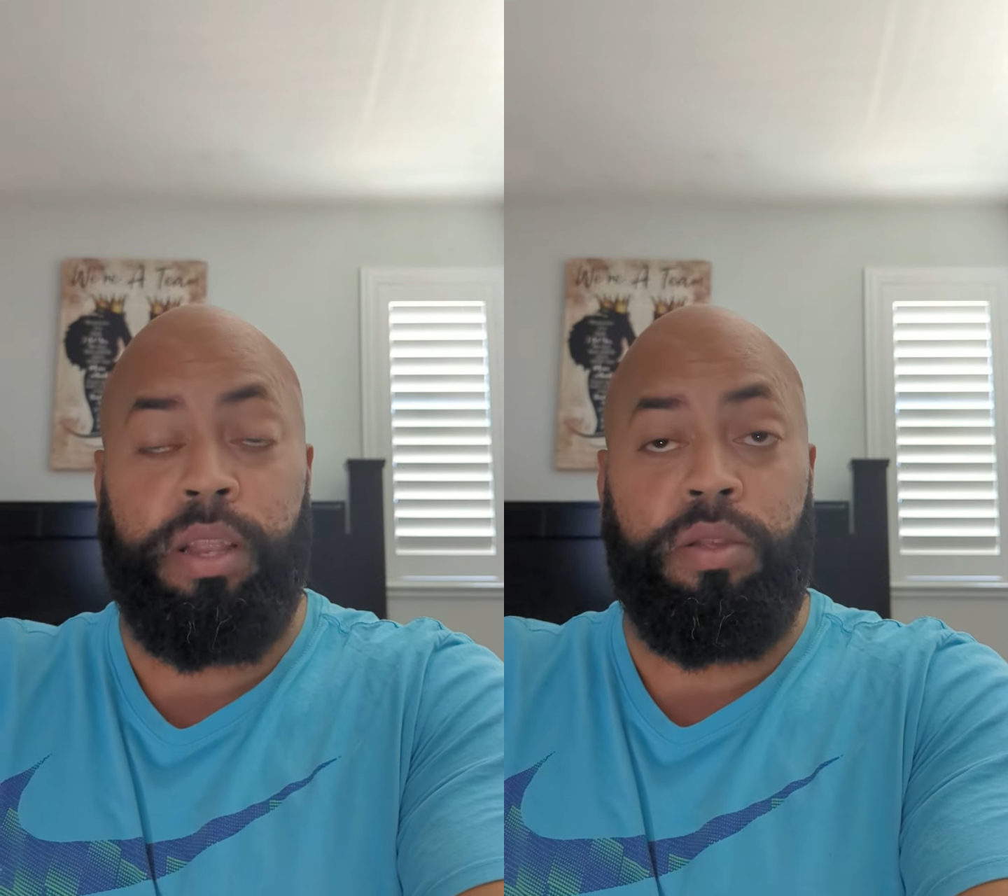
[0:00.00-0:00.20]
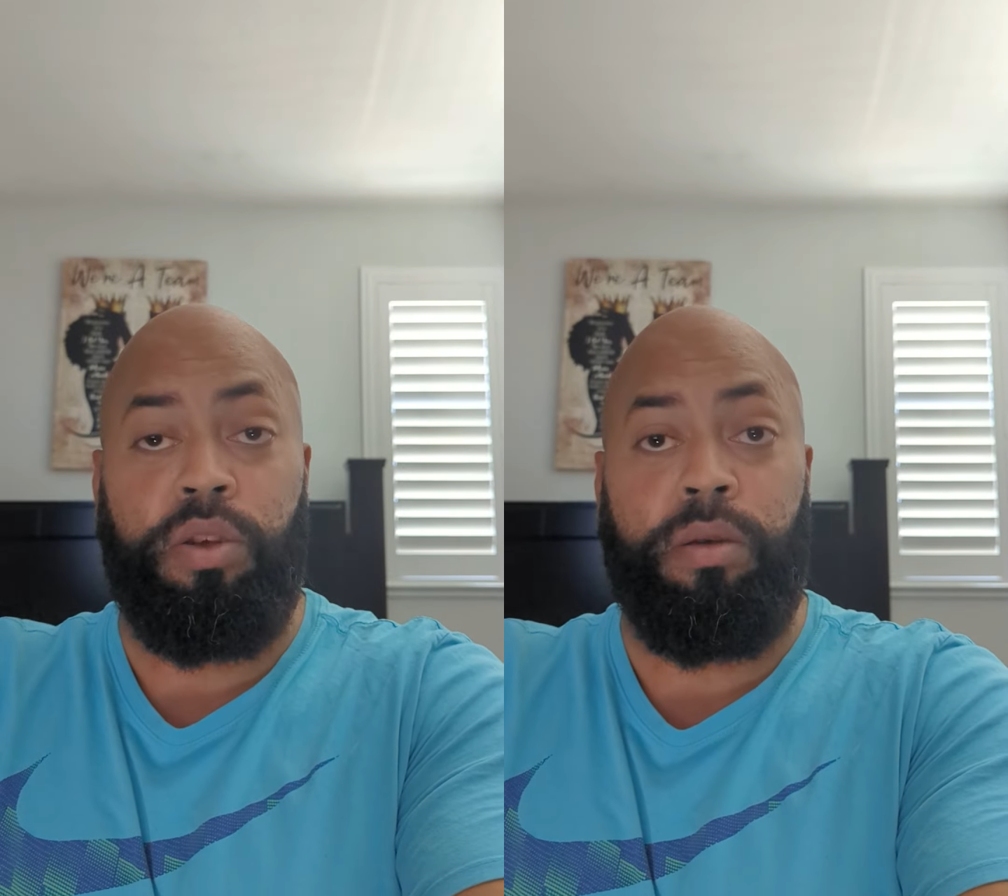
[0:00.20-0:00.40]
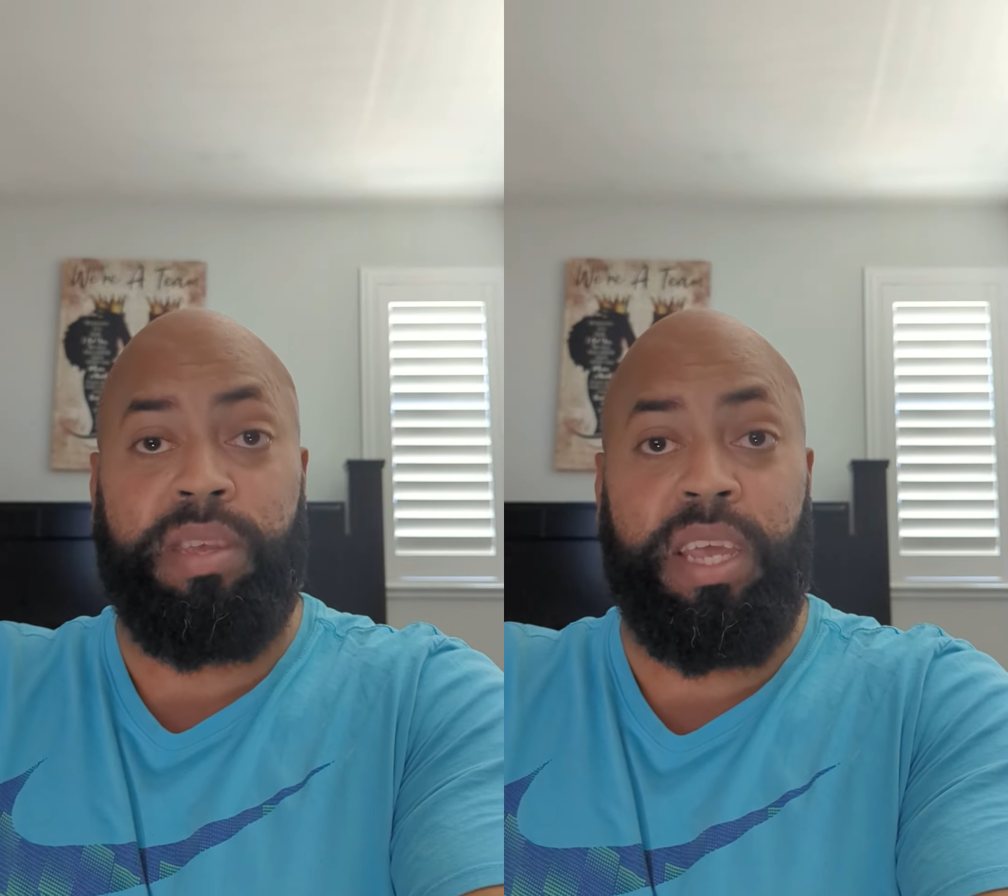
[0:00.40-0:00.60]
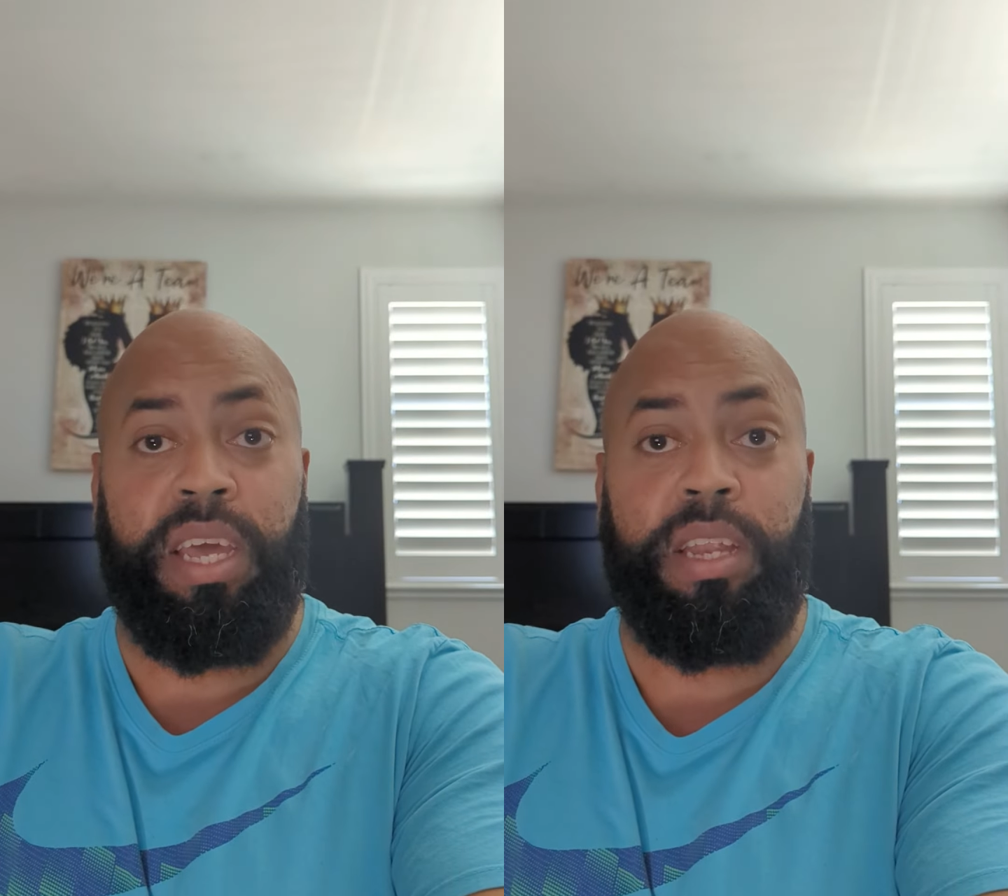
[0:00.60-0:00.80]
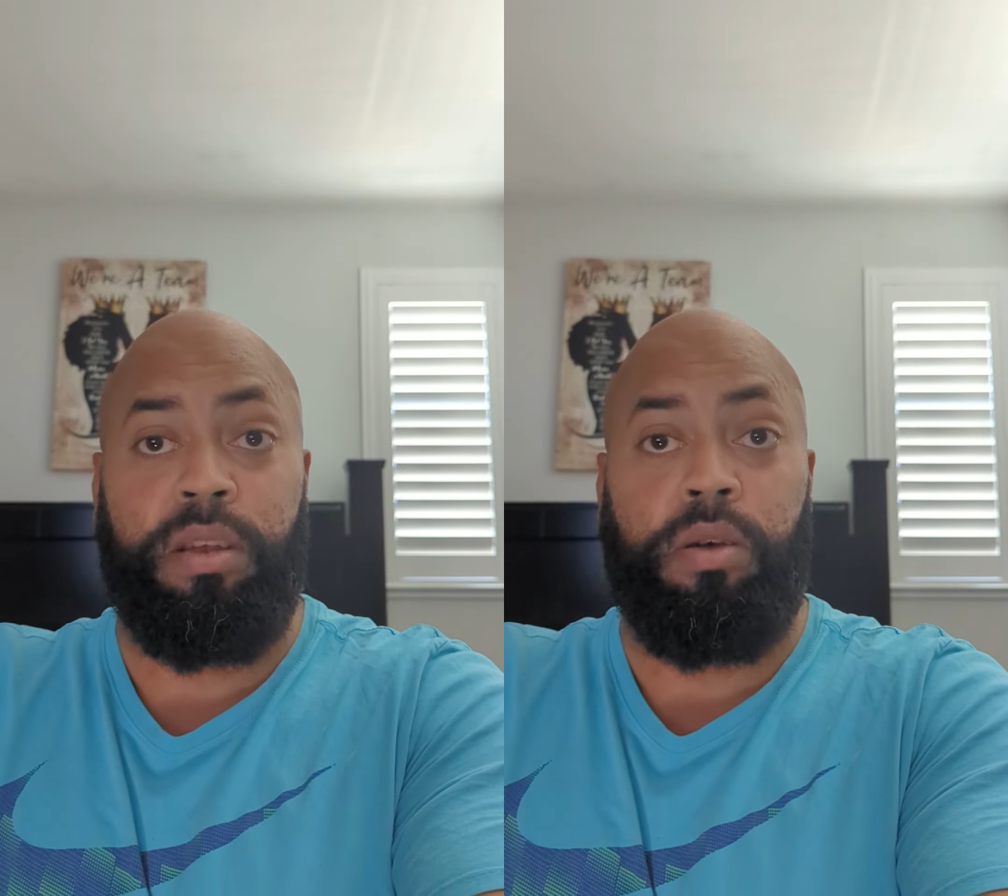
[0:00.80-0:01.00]
you know what I'm
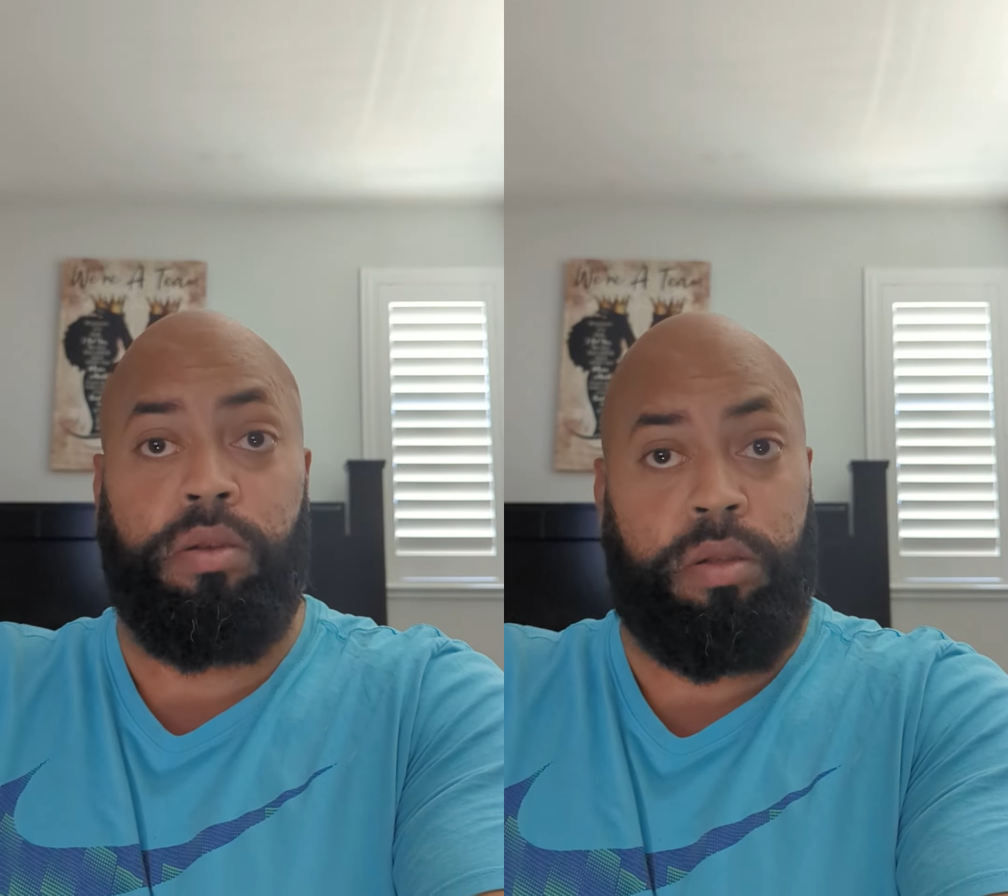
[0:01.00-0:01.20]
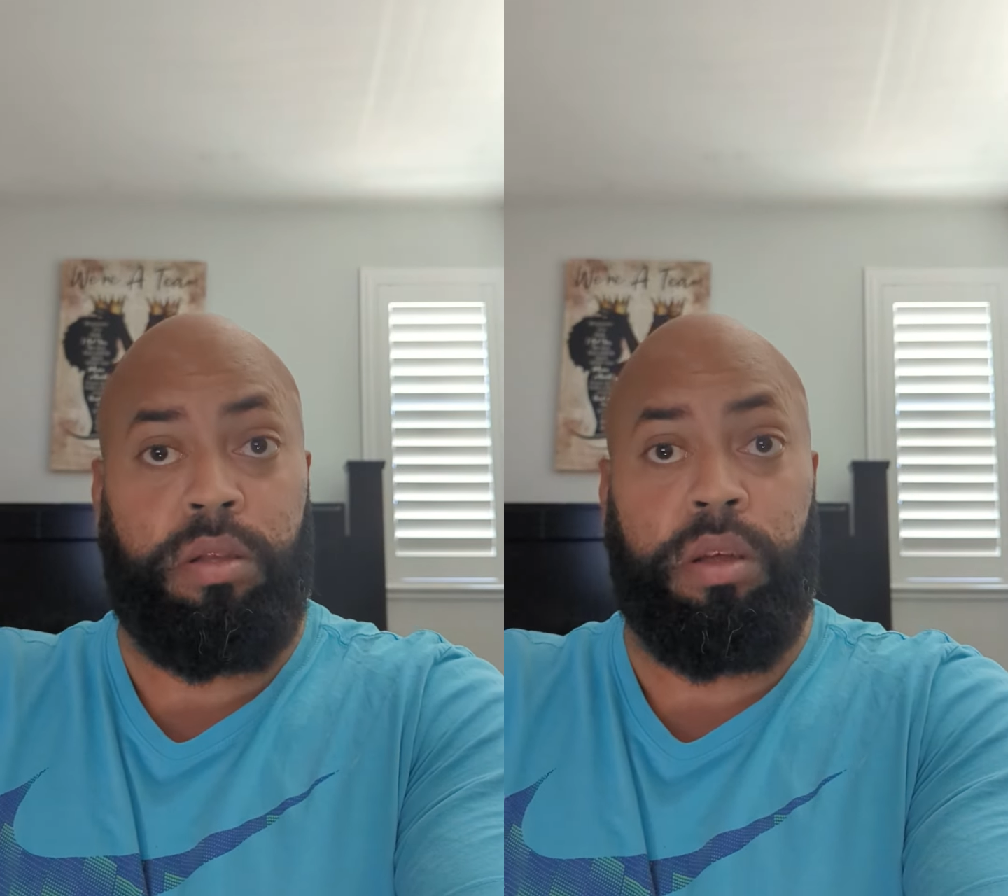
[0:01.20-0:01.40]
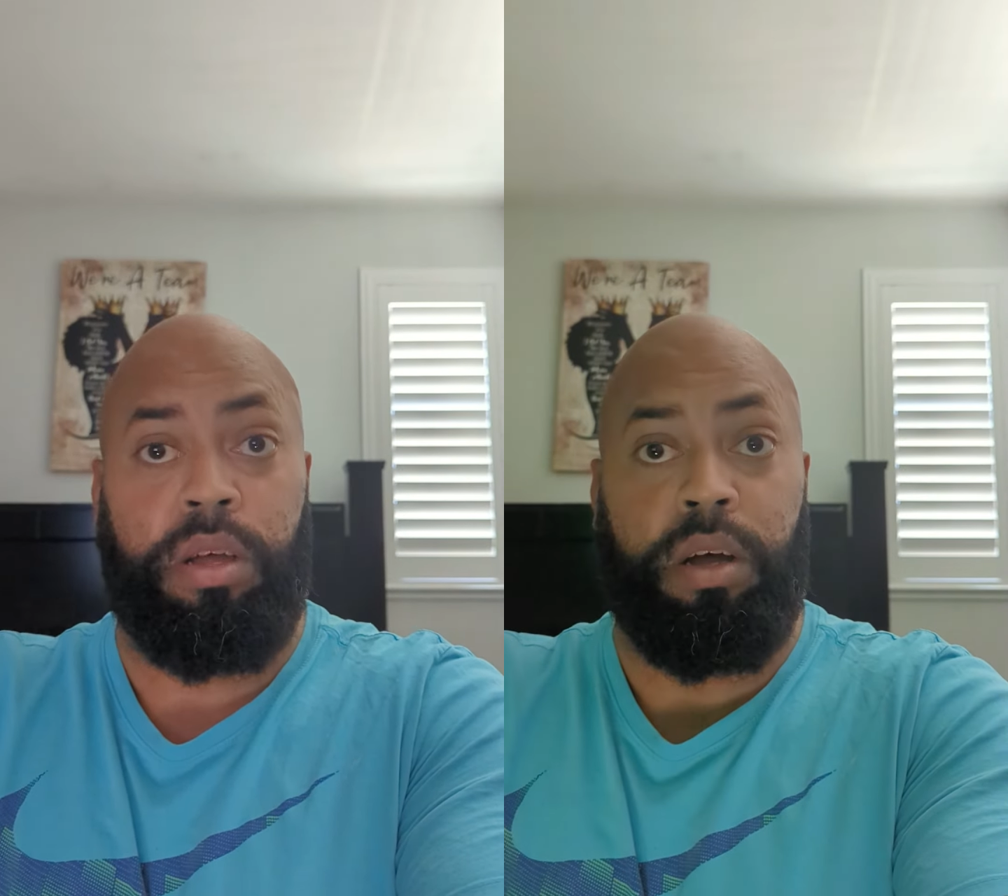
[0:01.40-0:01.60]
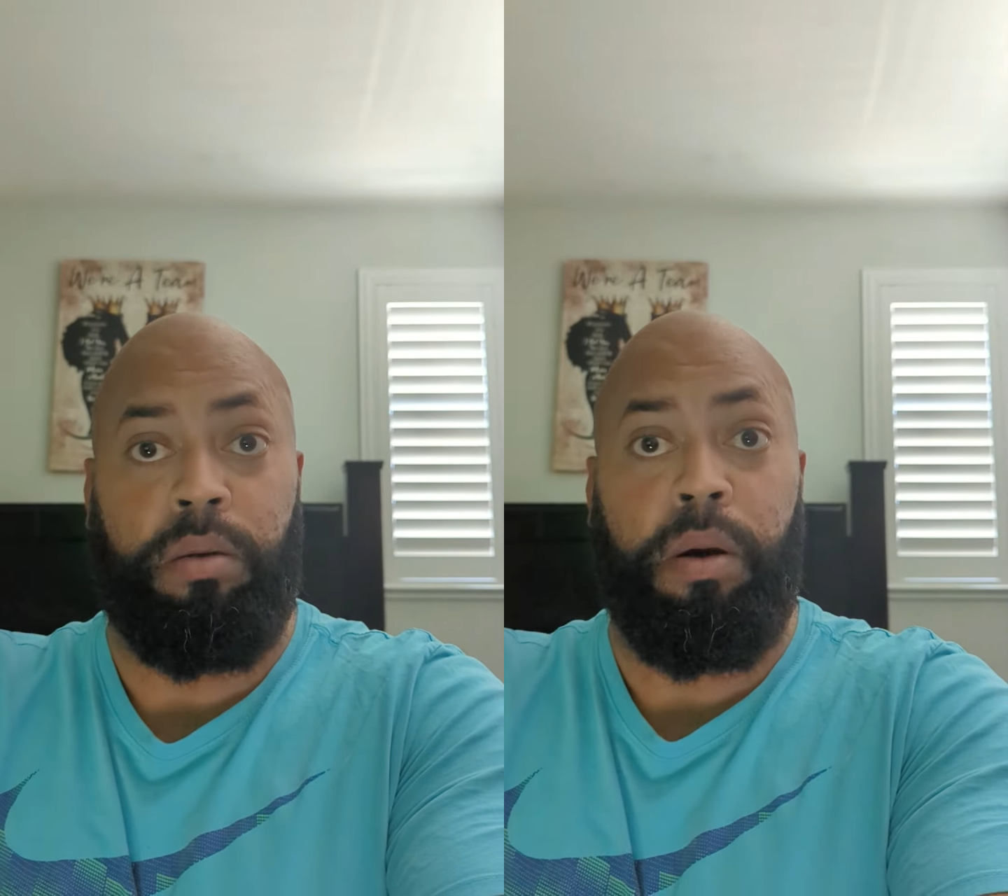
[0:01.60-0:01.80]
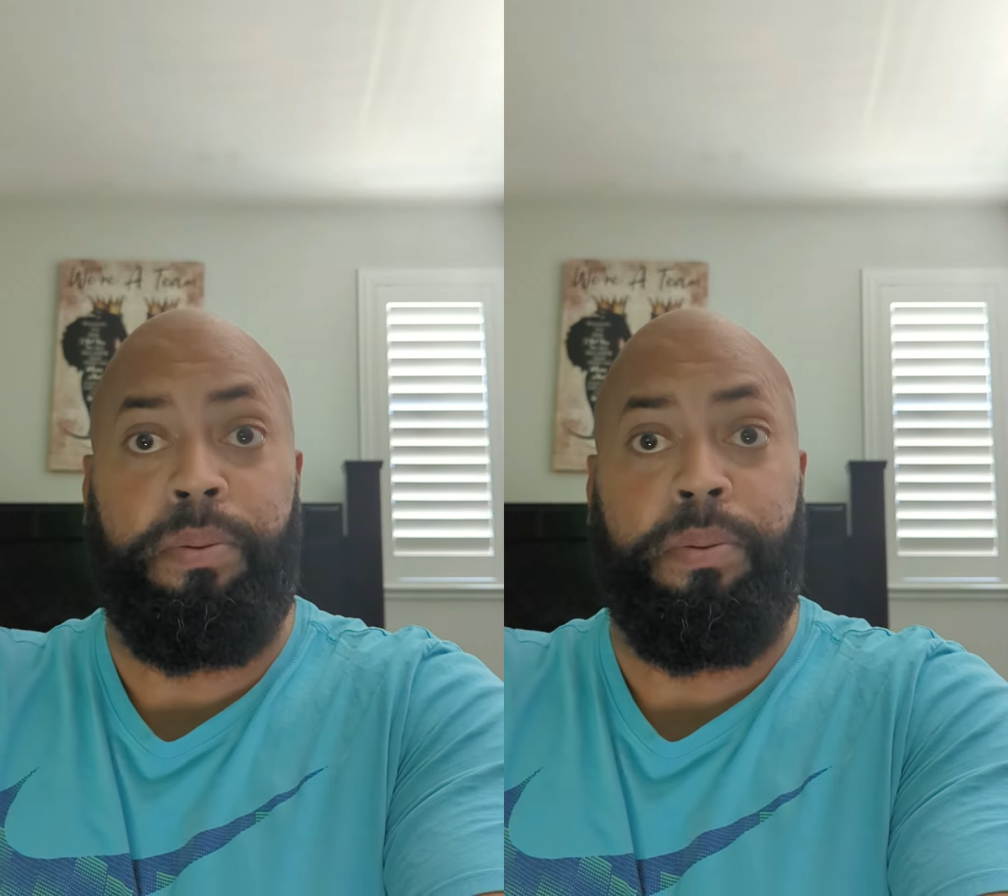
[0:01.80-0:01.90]
saying, a